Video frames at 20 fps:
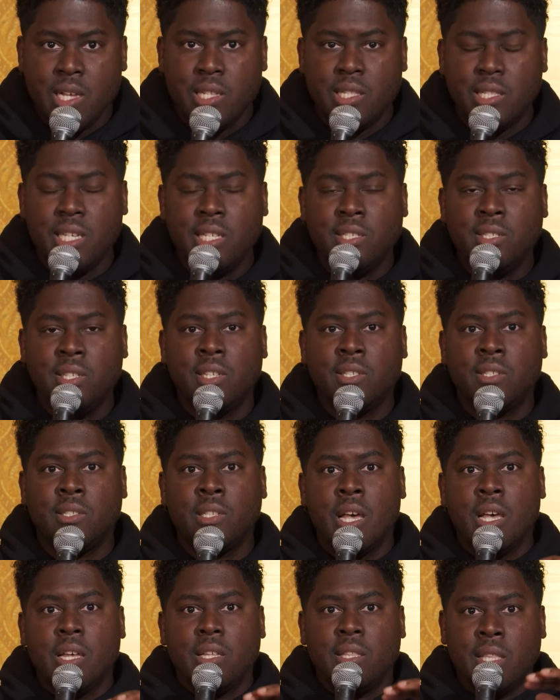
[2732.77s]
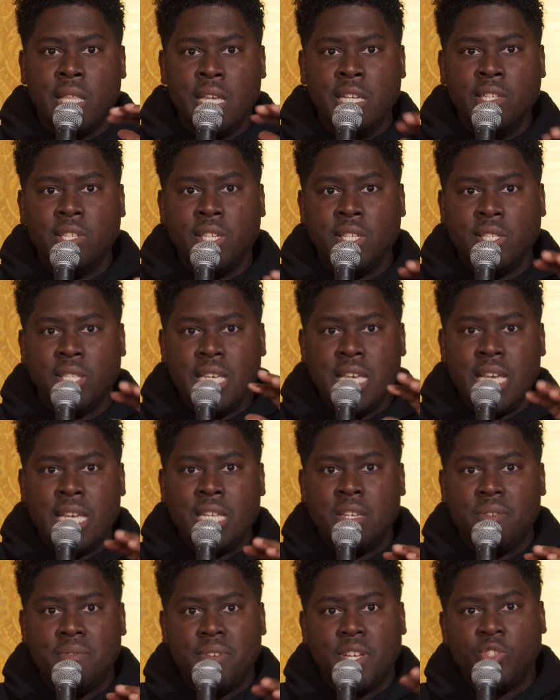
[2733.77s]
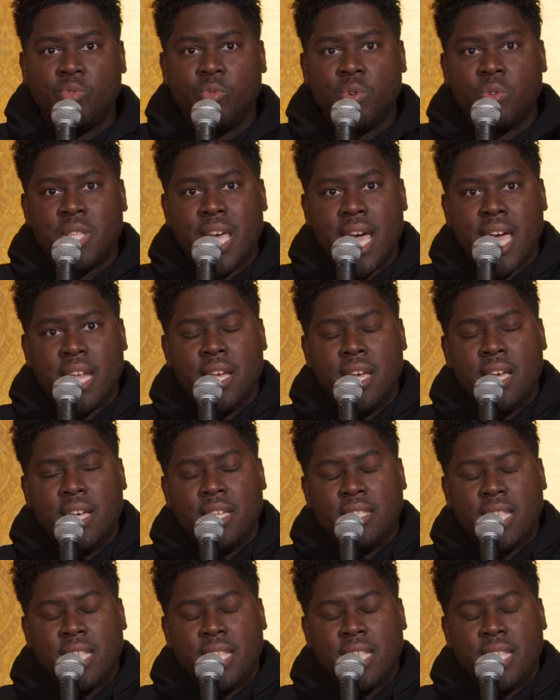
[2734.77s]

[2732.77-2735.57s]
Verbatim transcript: This is this is the individual that